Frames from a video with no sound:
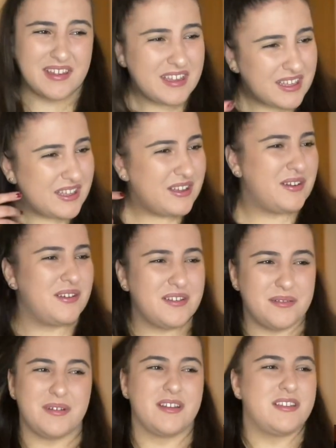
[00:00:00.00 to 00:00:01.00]
Cause if
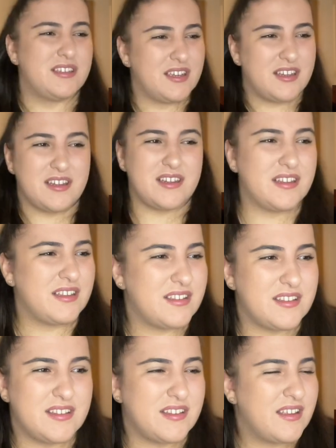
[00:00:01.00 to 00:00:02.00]
la jazz,
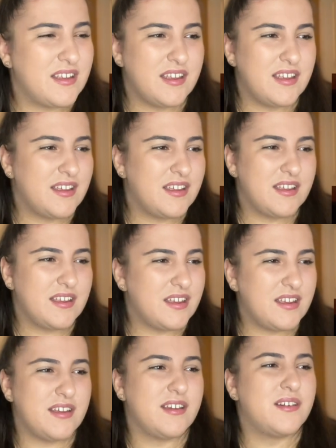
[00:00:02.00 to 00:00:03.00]

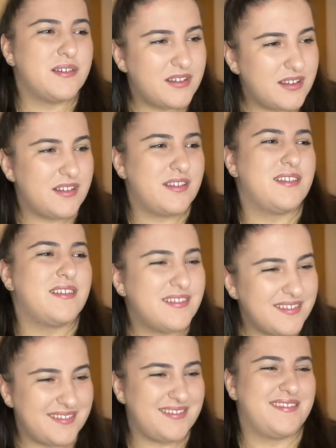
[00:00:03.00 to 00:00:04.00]
he go
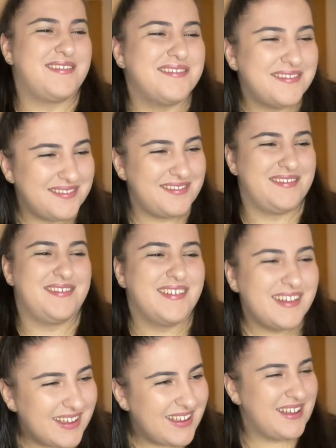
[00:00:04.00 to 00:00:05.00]
fast.
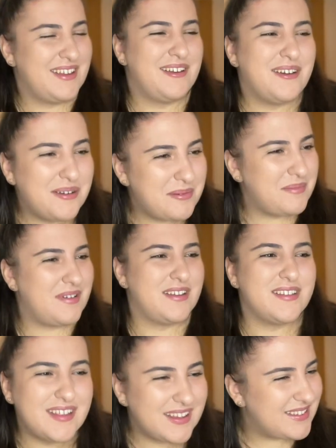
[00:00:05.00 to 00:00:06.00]
All my
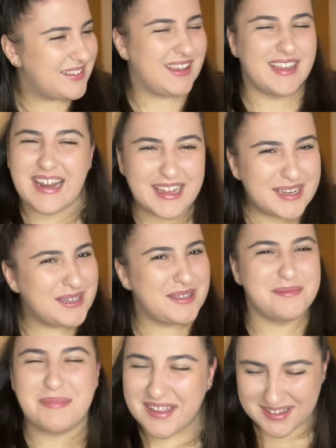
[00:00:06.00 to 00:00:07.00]
sexy ladies
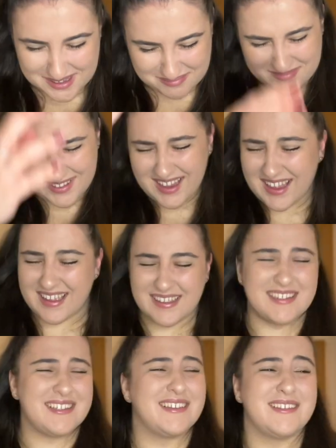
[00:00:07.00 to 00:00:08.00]
make them
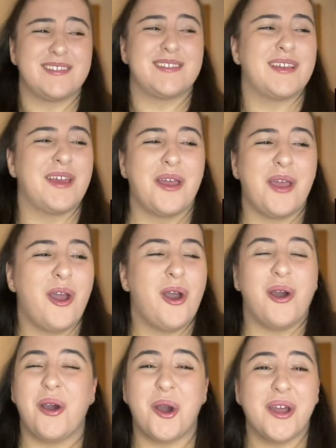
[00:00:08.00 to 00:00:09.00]
dance.
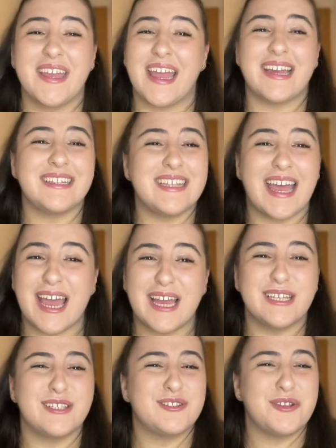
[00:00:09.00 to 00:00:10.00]
Oh yeah,
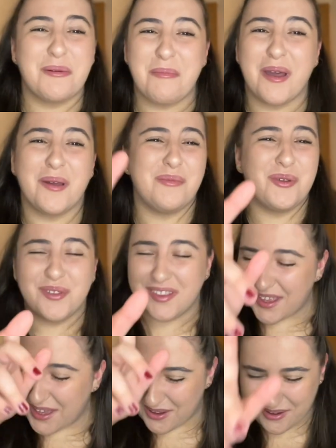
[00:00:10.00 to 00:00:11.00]
dance to my
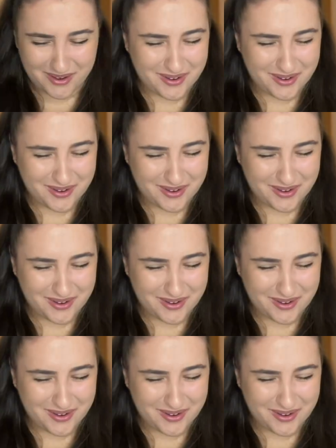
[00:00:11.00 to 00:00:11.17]
music.